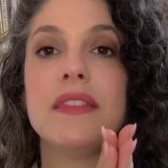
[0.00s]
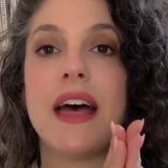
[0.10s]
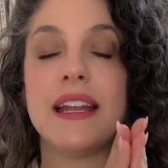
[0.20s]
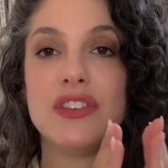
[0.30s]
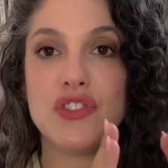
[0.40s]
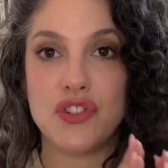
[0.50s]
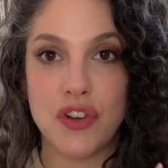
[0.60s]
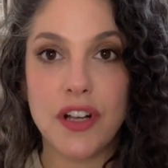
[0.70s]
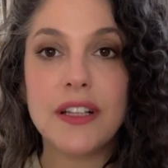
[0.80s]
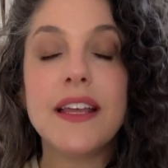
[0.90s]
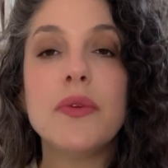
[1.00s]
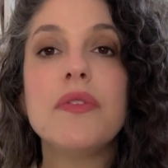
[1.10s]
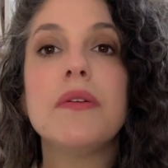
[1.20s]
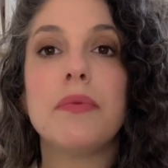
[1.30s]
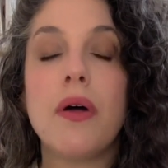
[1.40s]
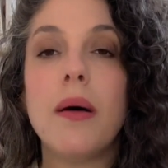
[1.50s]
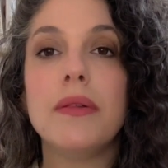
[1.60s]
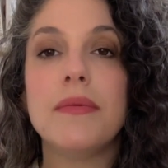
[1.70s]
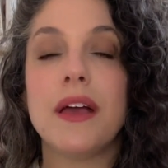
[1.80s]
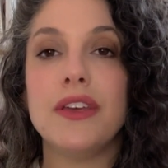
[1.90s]
that is struggling with a
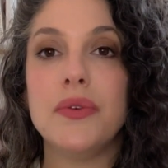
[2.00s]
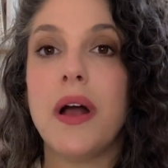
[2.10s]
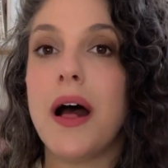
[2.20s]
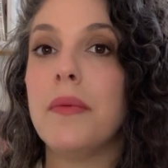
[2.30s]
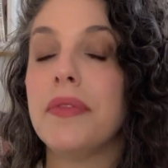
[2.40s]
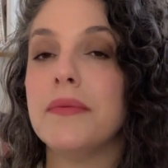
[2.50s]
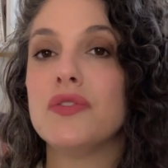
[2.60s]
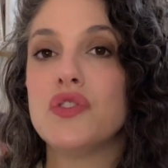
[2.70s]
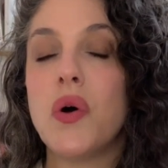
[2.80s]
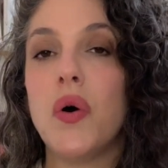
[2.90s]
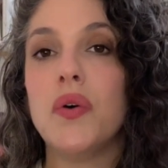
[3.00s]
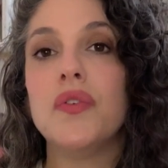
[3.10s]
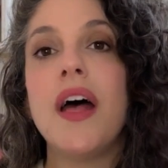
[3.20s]
problem that you help them solve,